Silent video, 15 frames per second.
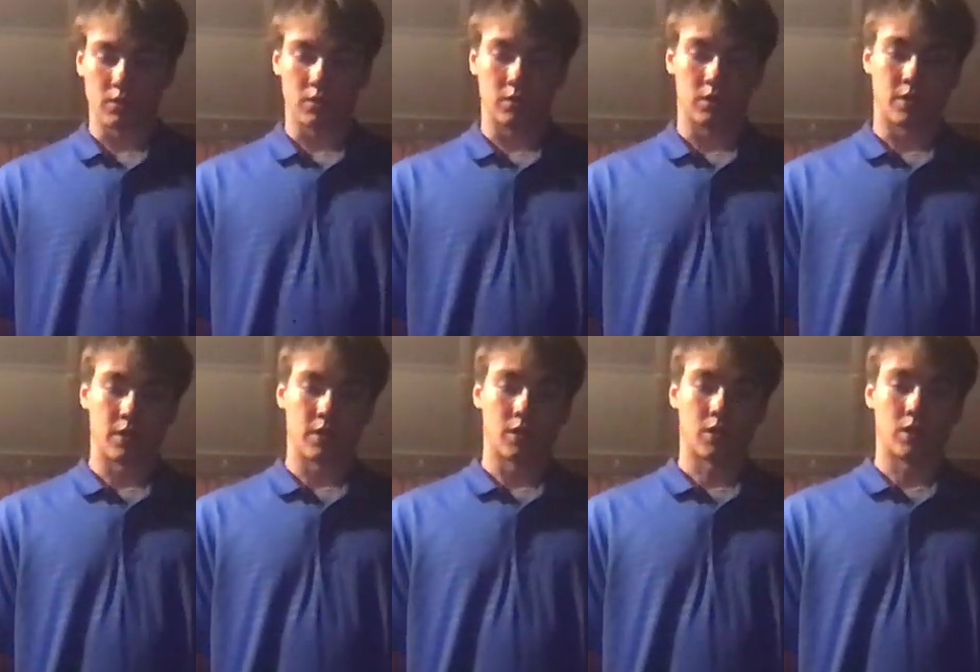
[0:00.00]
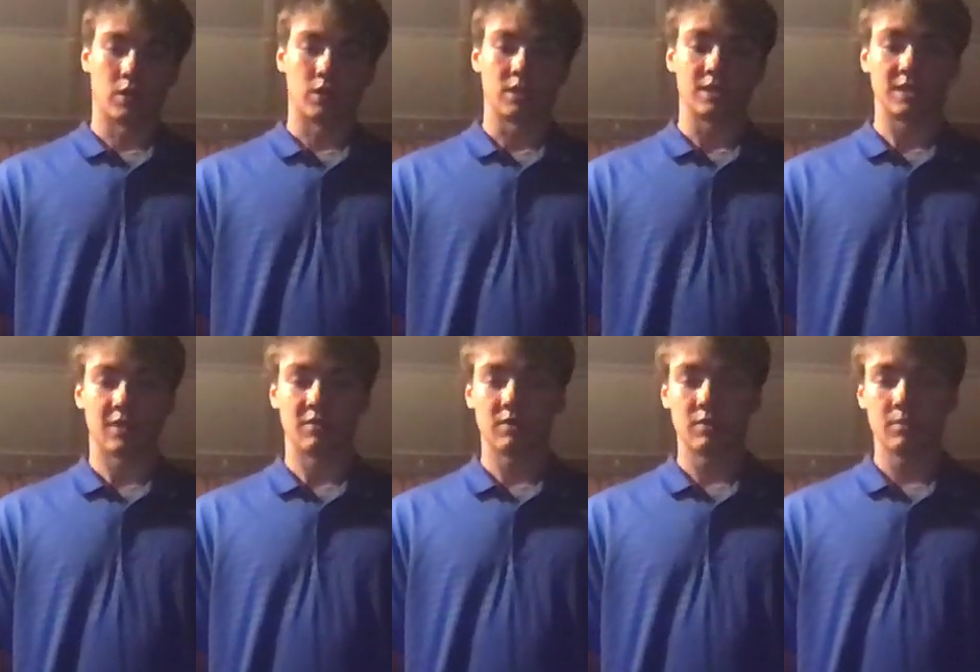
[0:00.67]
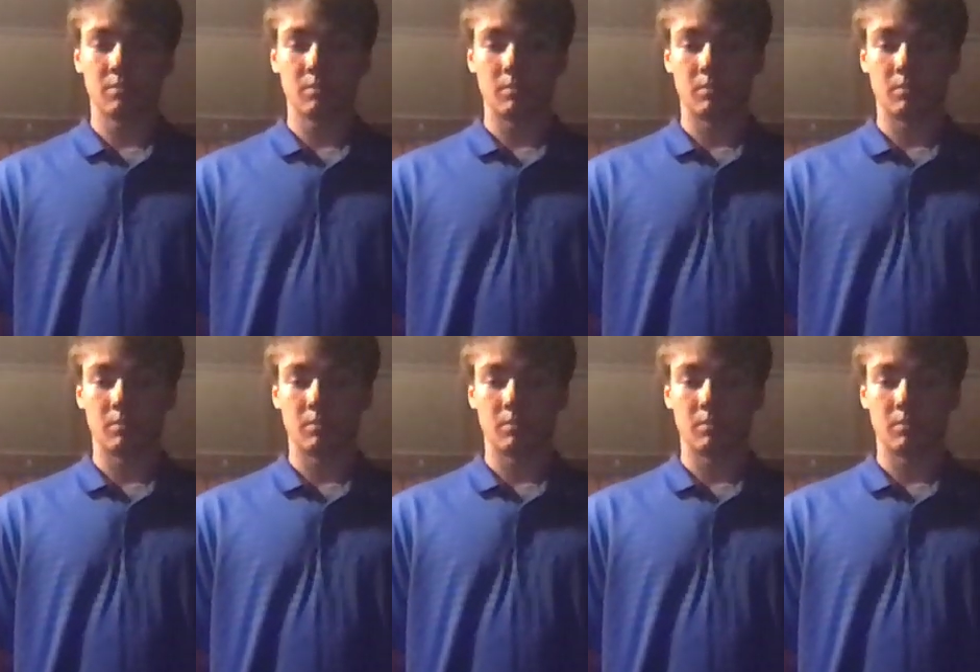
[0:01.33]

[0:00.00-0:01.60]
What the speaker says: There are 7